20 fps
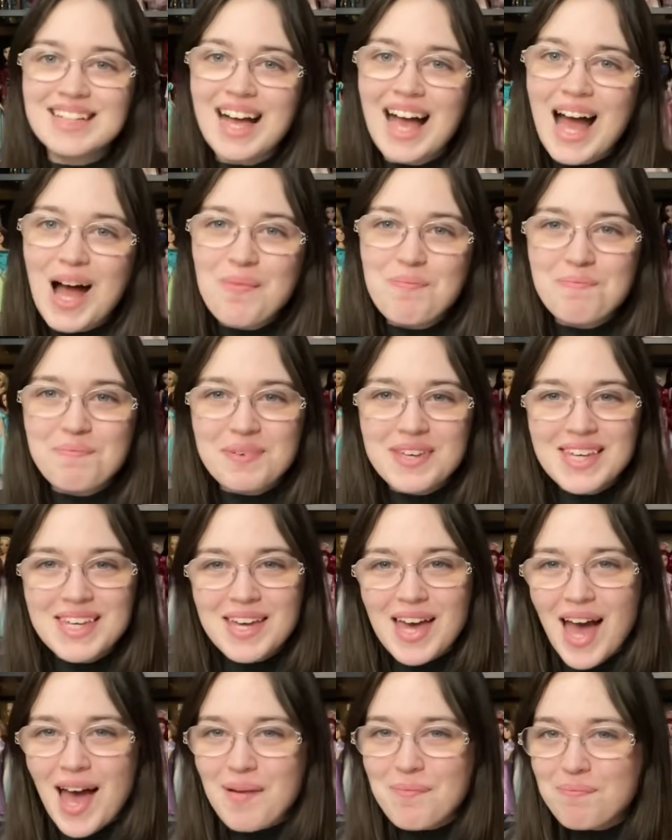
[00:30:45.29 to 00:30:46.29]
happy,
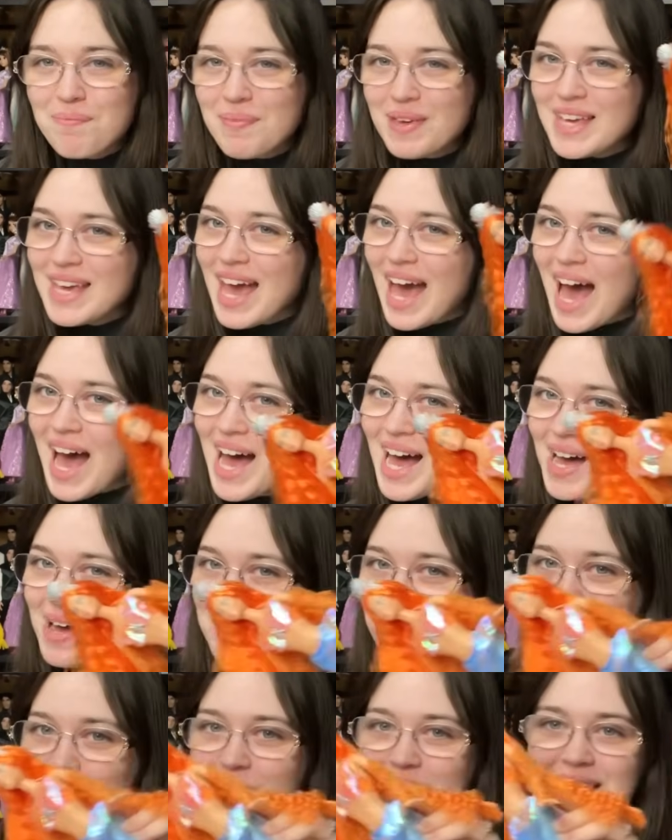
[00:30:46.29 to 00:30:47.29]
happy,
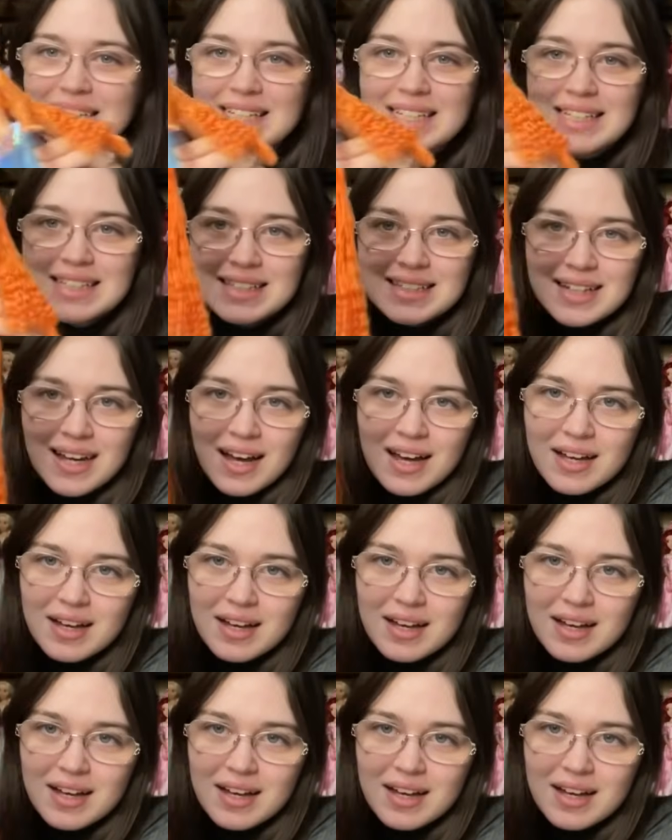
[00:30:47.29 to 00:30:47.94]
happy